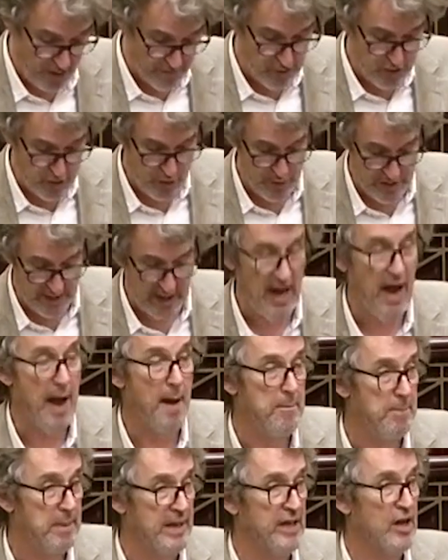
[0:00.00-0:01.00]
of doing
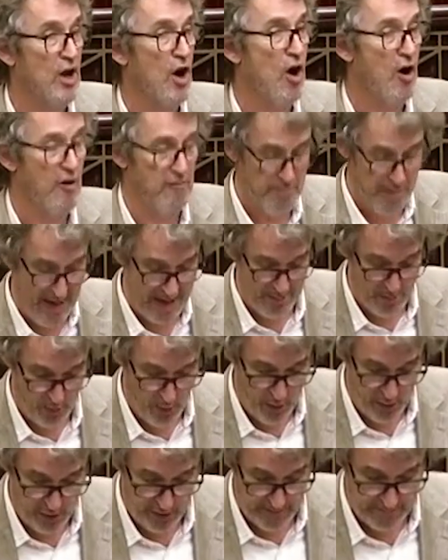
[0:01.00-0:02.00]
a bit of
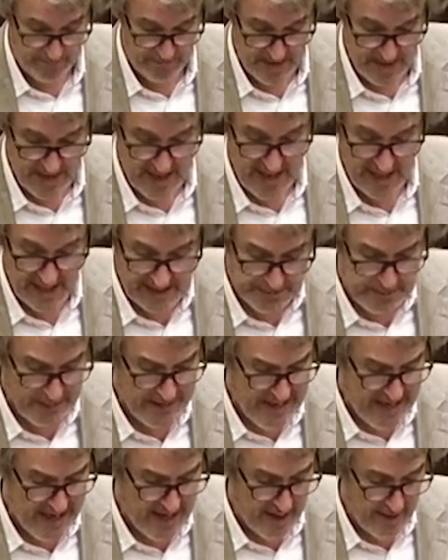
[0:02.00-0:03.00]
paperwork? Let's
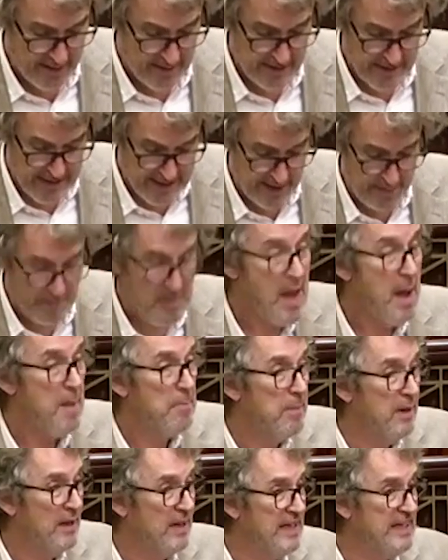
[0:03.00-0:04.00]
be clear.
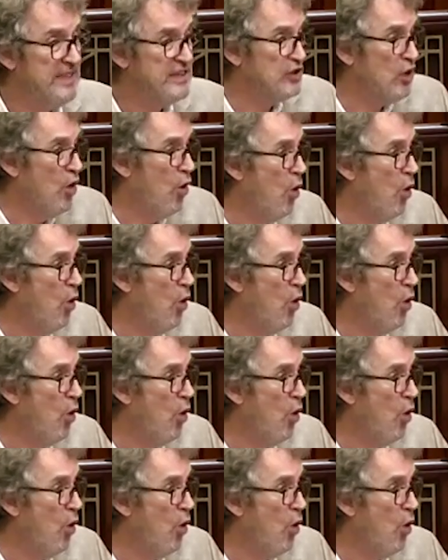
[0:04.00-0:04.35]
Police